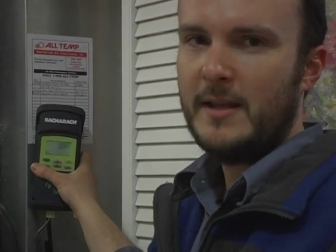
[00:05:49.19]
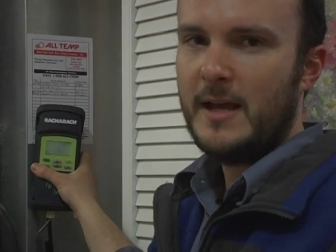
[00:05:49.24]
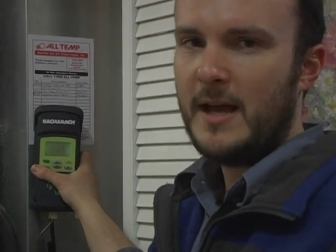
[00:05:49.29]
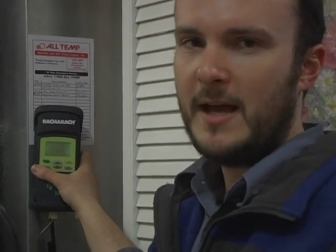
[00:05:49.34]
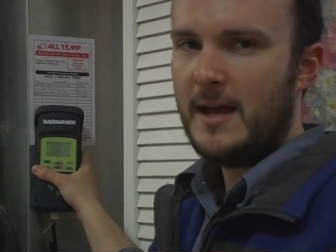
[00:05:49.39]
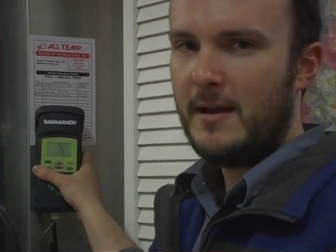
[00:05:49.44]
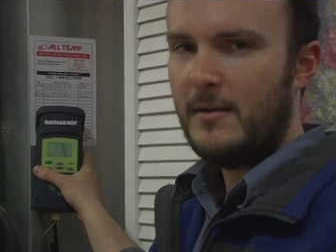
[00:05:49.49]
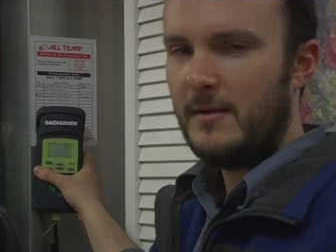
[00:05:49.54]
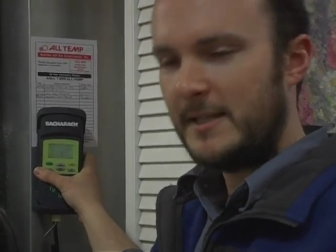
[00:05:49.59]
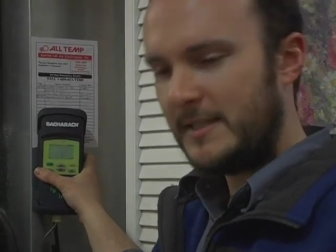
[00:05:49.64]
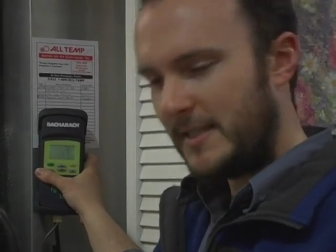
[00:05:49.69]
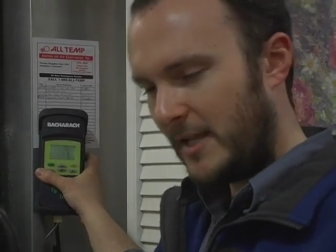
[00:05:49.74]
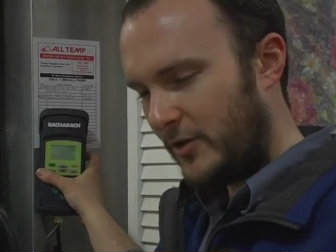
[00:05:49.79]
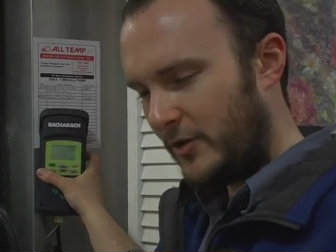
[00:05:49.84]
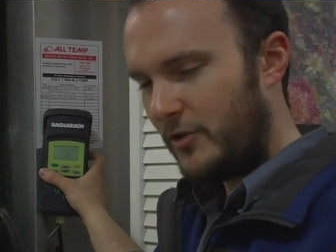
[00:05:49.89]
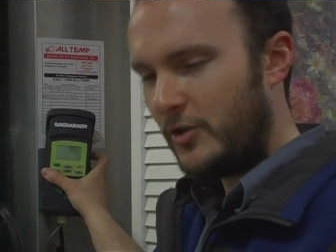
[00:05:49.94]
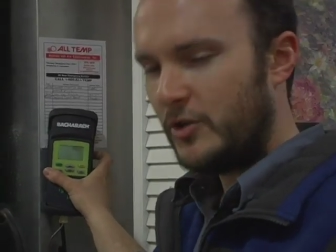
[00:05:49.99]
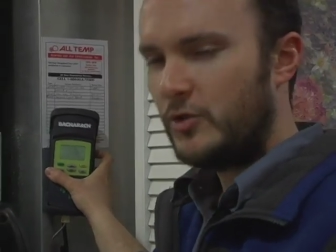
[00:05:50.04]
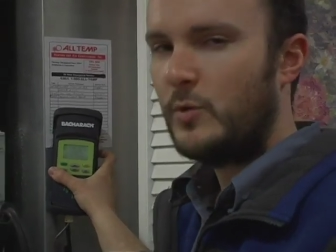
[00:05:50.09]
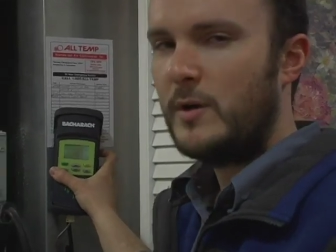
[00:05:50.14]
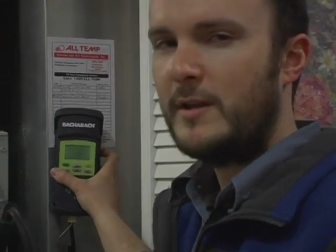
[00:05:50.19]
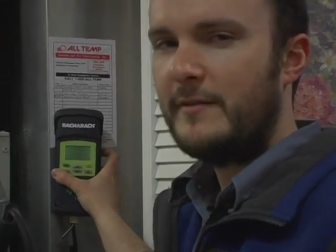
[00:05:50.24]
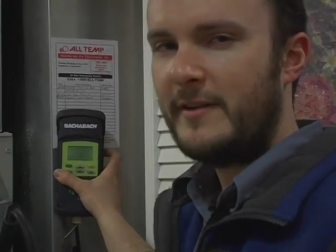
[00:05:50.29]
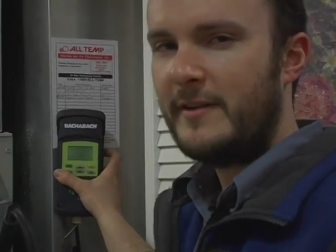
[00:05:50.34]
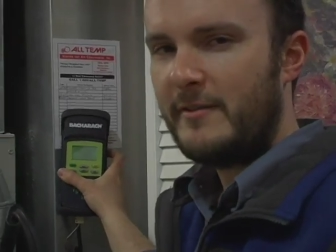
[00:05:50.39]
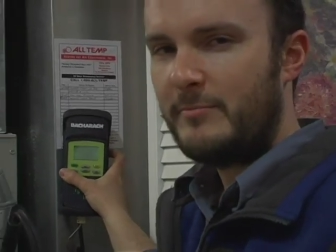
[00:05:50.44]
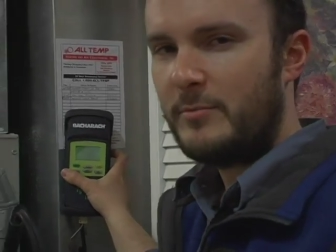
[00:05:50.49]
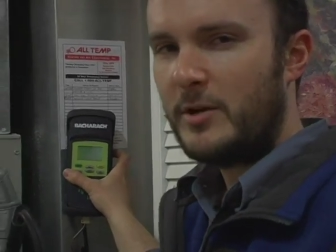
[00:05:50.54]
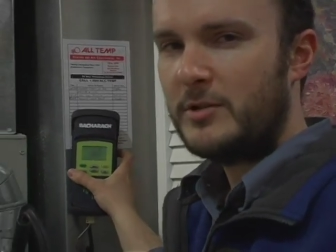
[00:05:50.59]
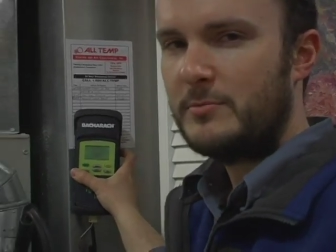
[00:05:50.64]
Uh, it's under the
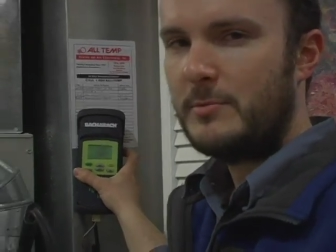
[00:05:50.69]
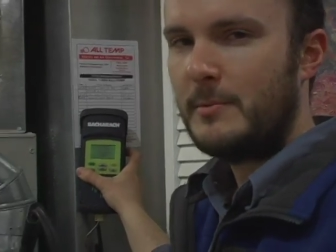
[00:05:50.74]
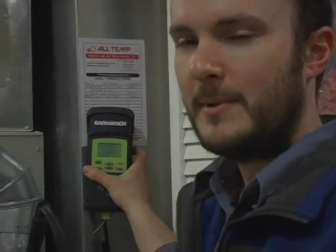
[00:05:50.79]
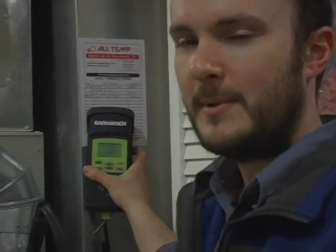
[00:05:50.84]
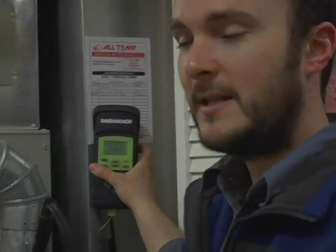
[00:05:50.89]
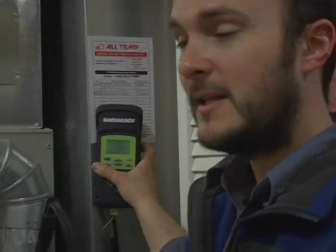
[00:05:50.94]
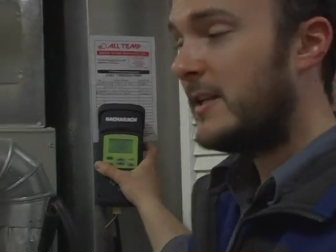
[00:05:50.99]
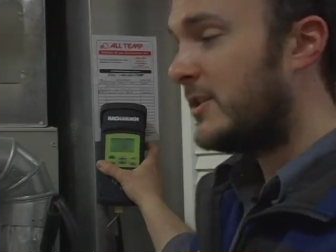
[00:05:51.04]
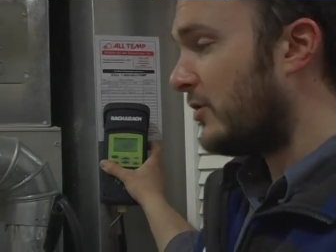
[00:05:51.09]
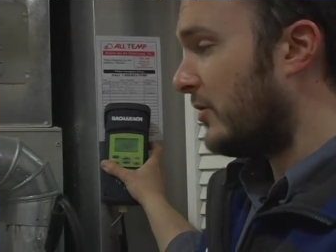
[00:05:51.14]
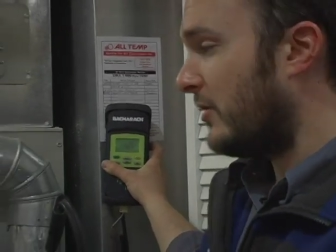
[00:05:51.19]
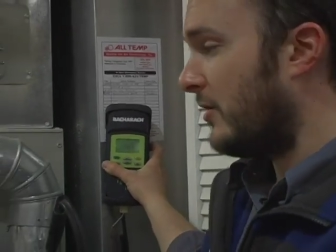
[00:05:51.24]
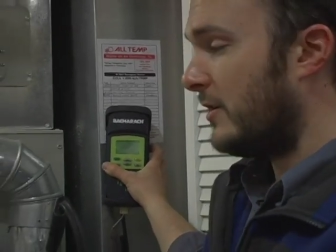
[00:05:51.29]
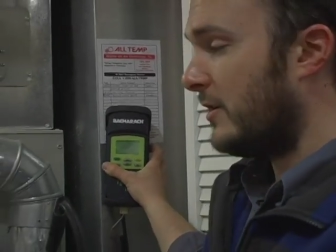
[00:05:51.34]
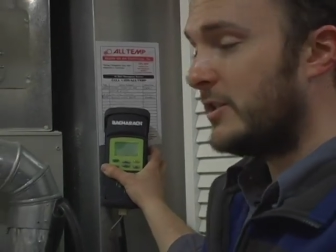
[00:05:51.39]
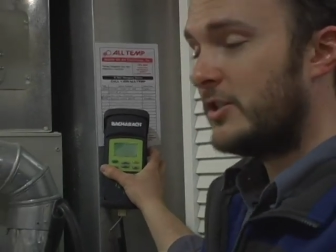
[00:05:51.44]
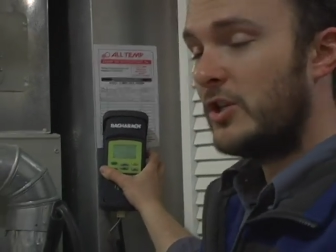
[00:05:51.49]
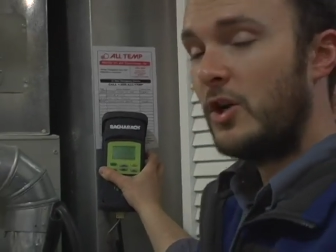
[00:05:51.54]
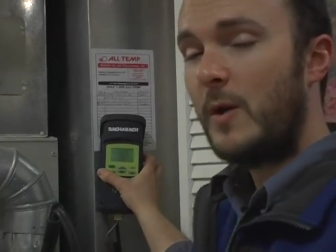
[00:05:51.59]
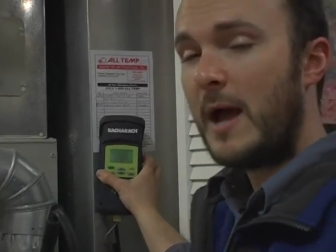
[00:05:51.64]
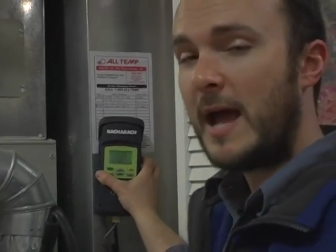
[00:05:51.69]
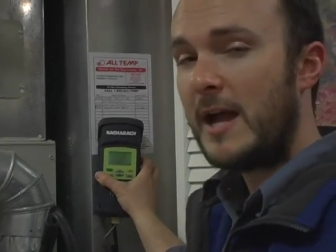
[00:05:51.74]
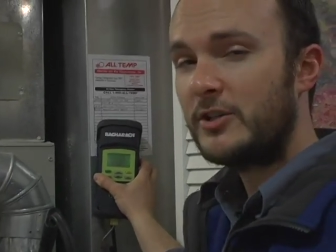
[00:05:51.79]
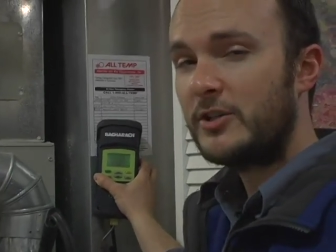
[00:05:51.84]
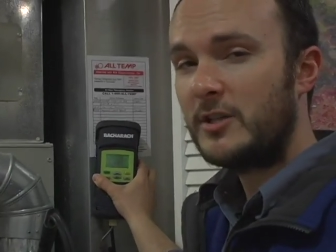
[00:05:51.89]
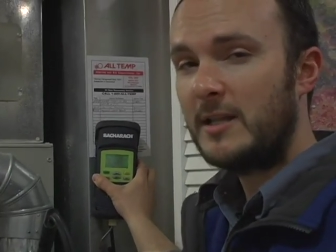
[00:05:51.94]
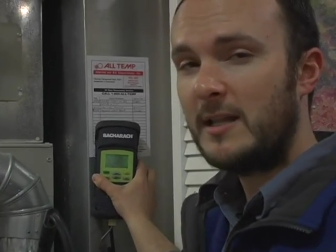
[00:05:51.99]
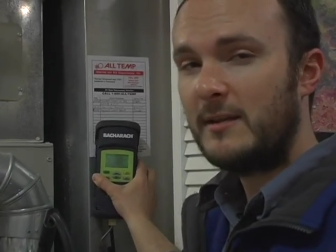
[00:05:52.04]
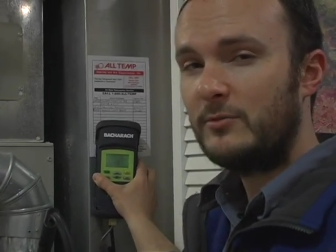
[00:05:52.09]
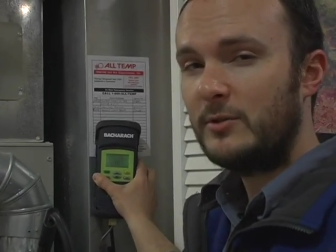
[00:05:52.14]
25 parts per million, so there is no
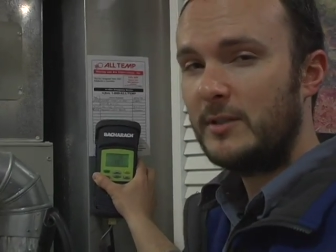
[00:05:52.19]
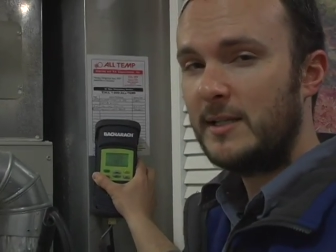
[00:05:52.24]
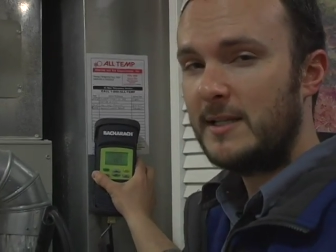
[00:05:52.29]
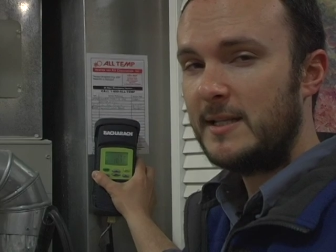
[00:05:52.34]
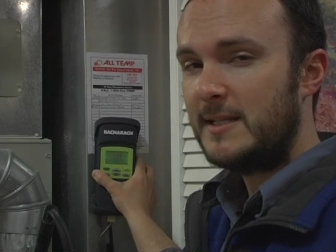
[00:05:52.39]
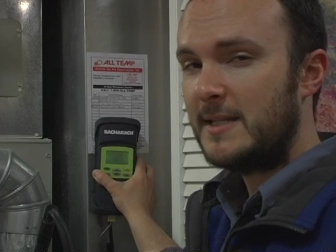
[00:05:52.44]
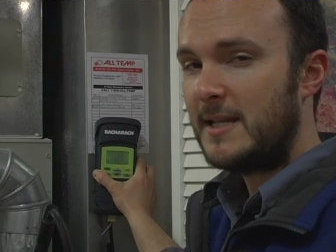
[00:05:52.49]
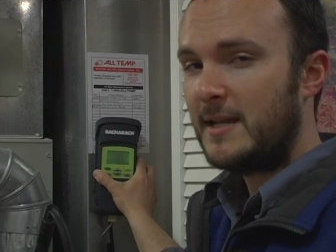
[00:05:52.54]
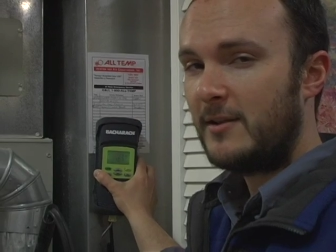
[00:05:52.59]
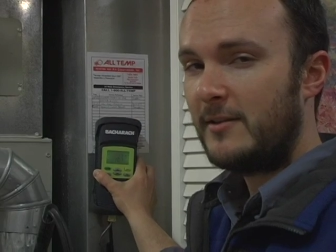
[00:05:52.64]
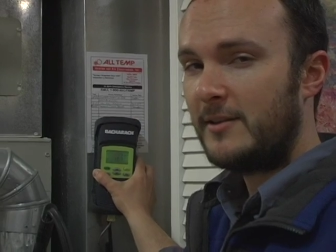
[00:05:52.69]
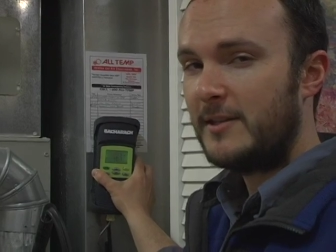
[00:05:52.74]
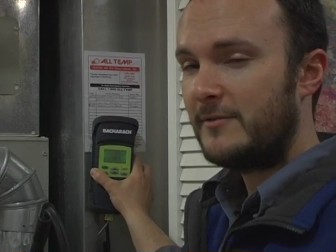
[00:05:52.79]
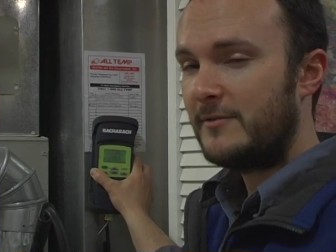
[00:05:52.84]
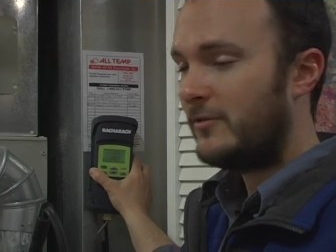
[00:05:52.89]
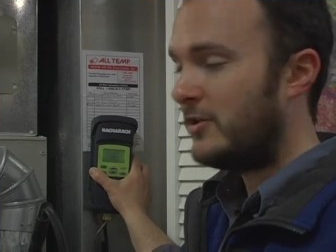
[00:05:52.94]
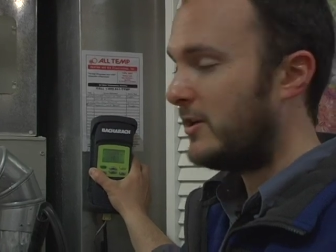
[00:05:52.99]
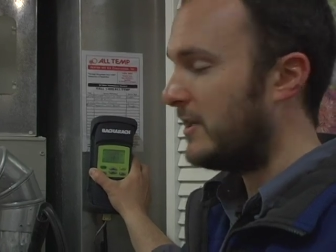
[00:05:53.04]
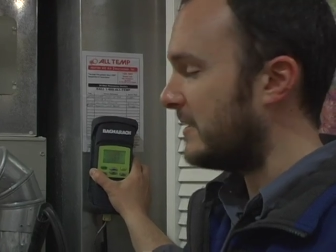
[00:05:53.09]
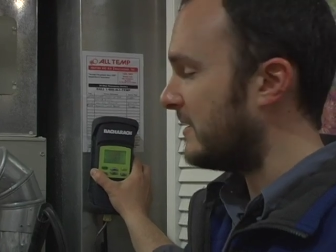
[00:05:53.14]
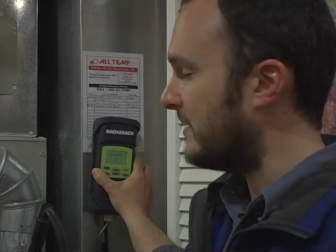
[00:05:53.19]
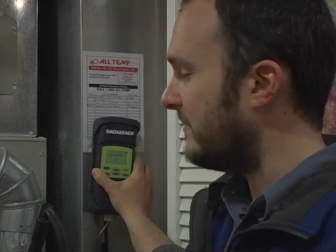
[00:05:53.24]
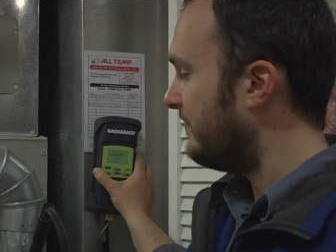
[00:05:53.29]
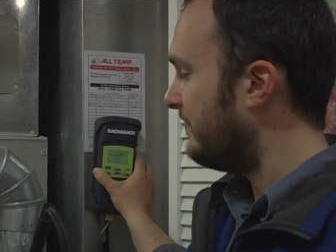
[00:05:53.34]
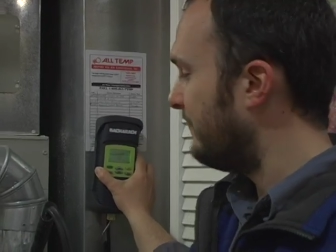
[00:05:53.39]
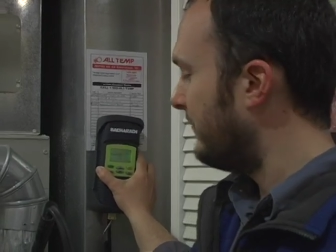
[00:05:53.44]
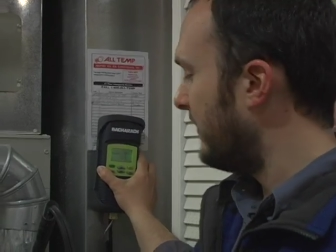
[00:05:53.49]
action level needed to take on this furnace.